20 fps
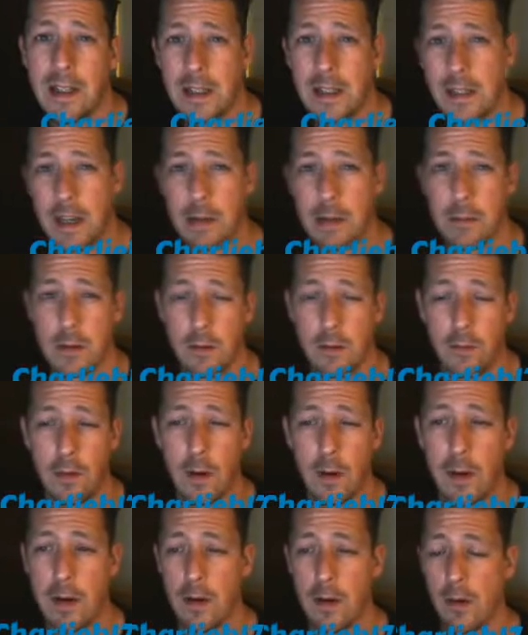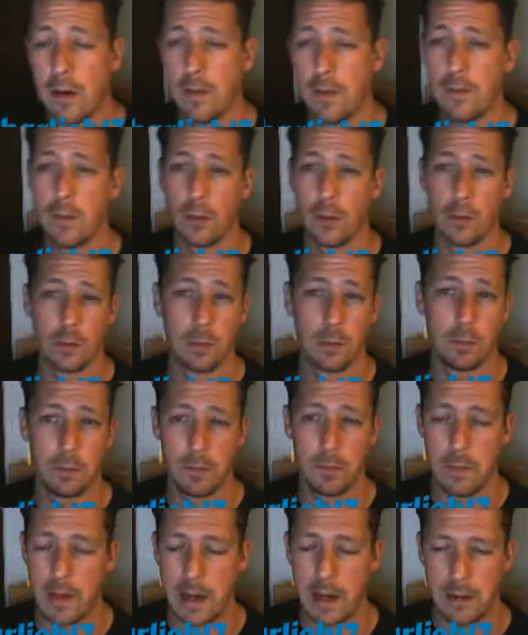same as a throwing knife or
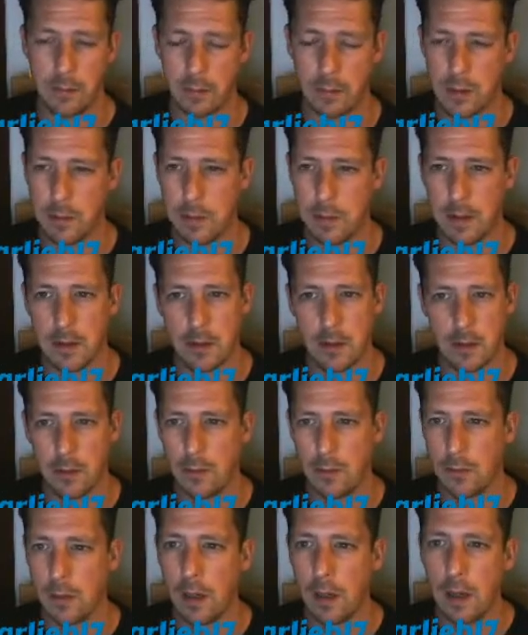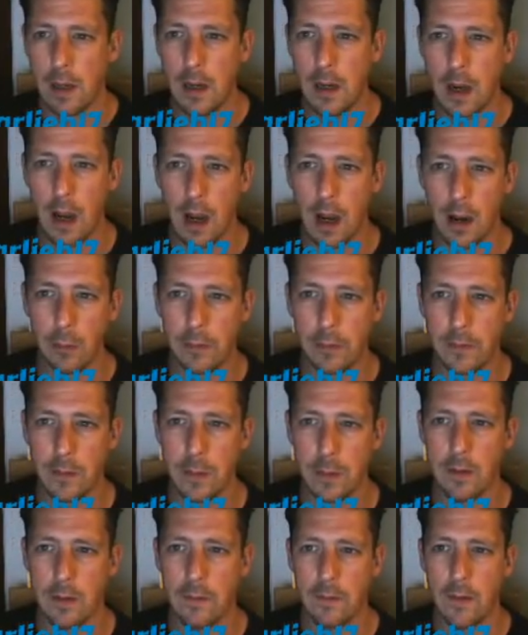Edward's pistol, with
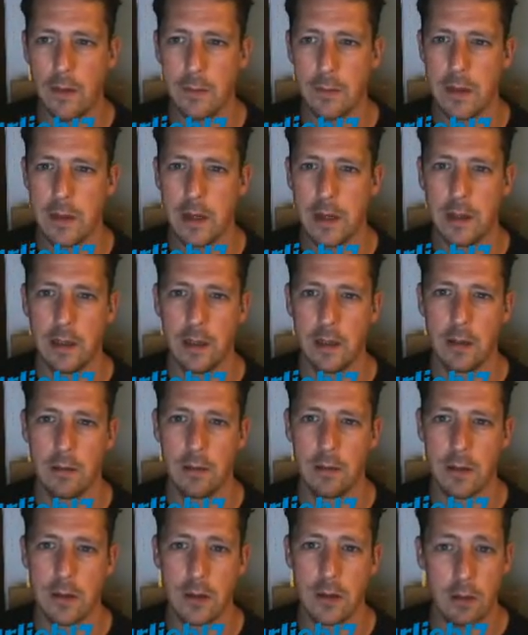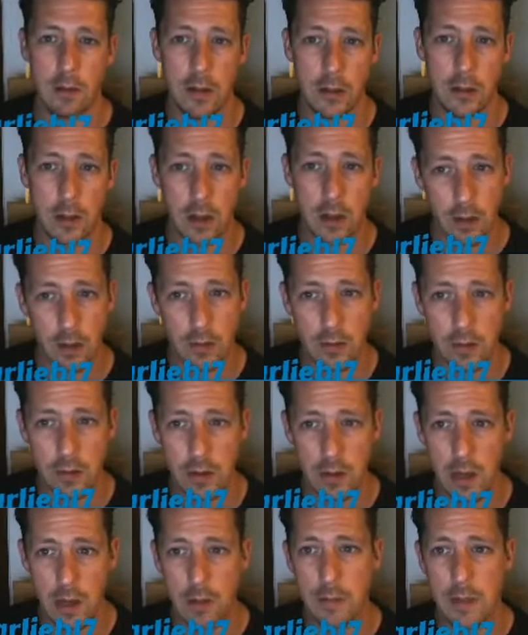25% increased crit chance,
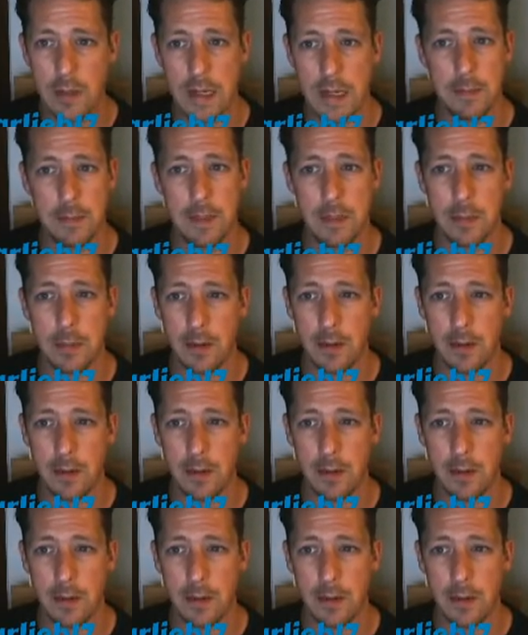slows enemies by